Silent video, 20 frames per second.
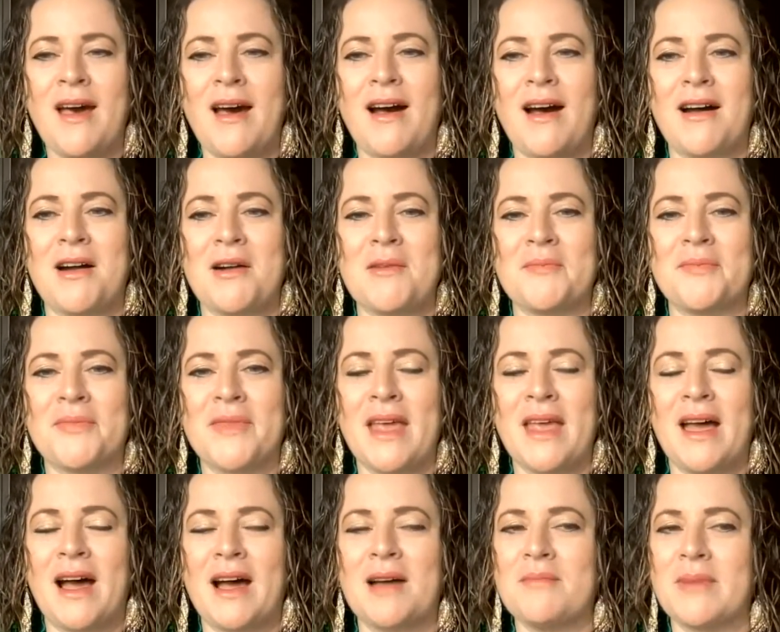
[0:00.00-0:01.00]
I'm
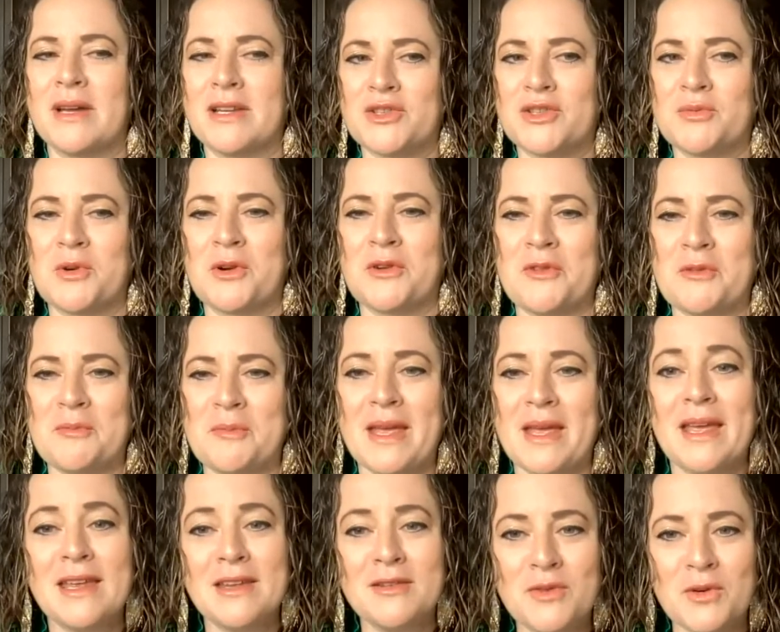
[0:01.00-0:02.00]
much more of a
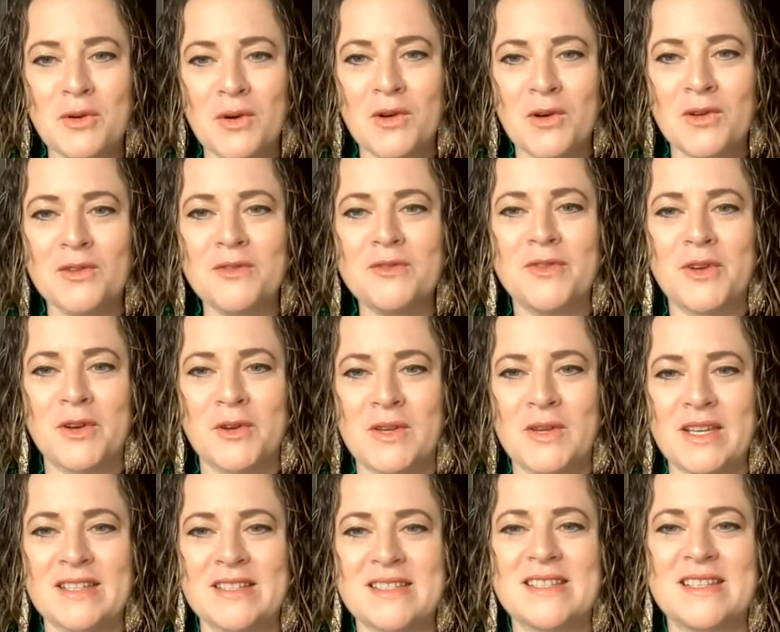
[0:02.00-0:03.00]
behavioral
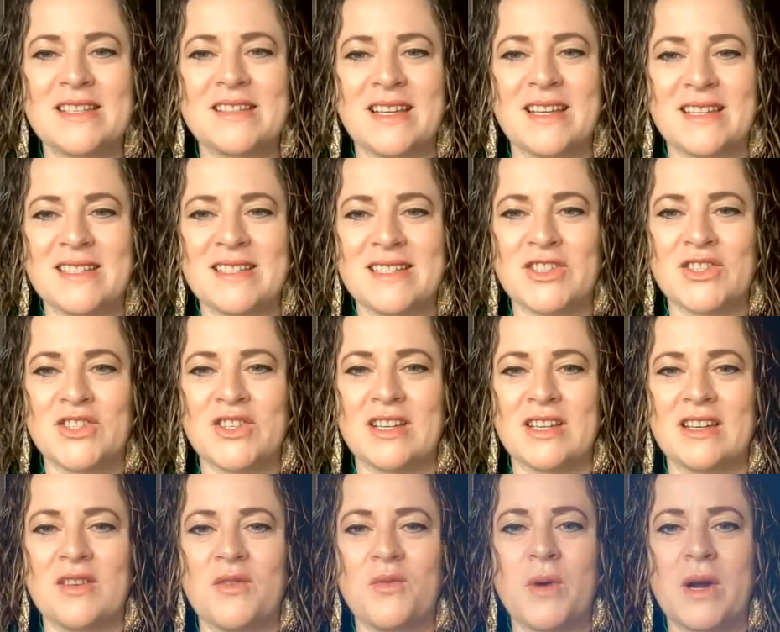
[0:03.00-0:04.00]
focused
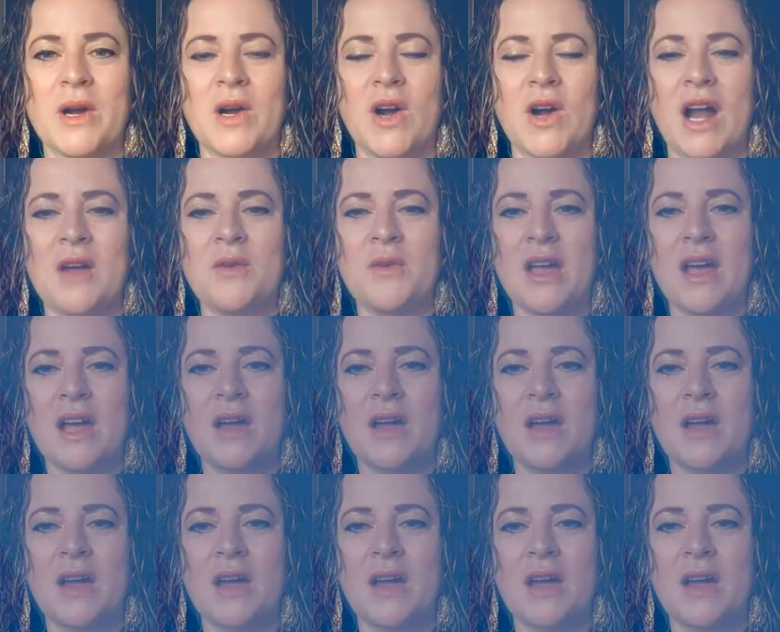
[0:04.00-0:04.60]
dietitian where I